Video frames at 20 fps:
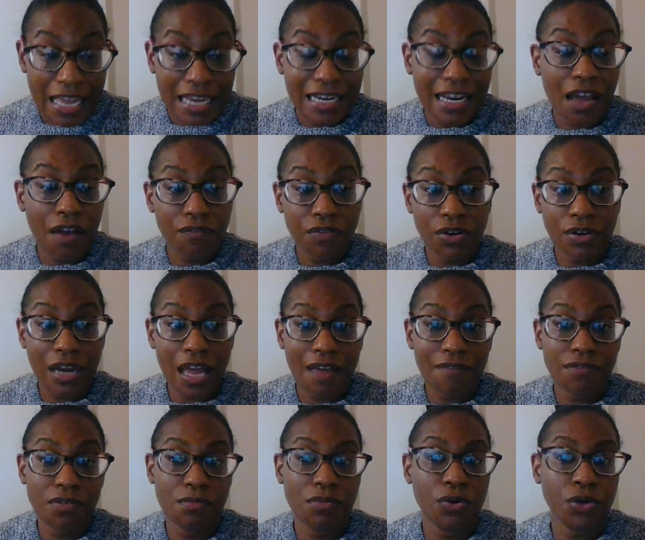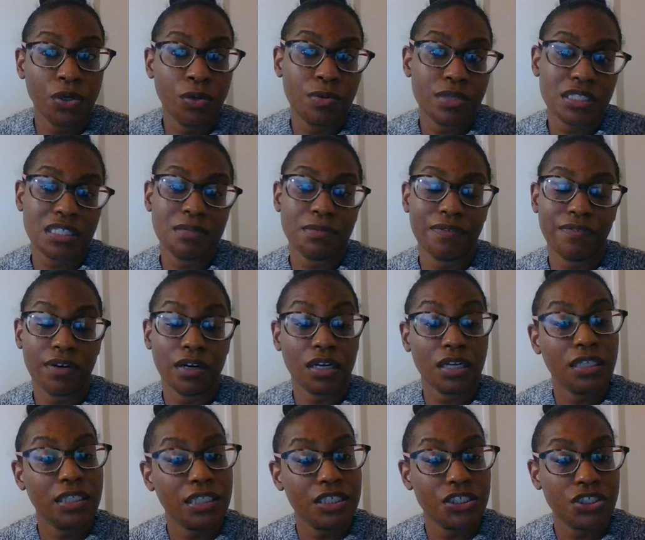Now, if you're not familiar with some of her
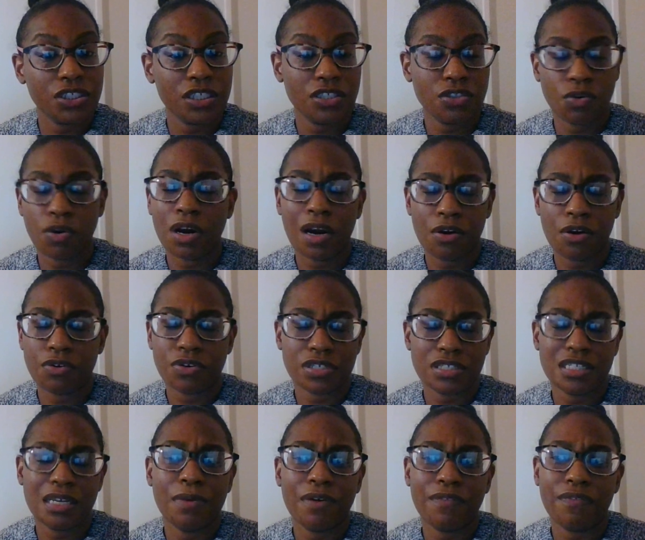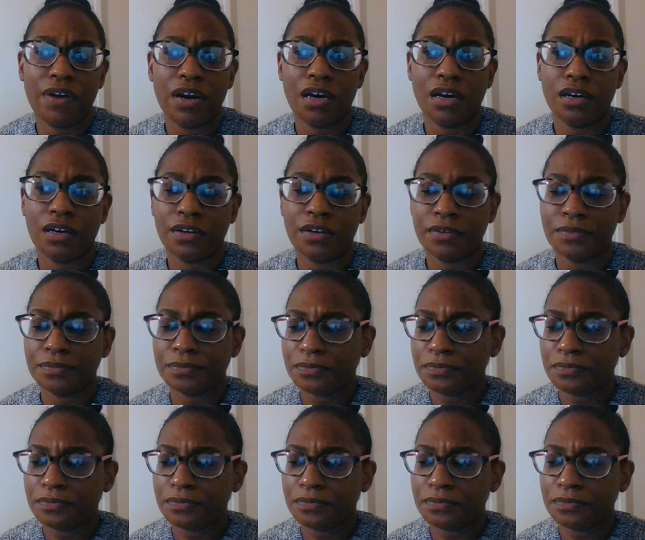conditions or some of her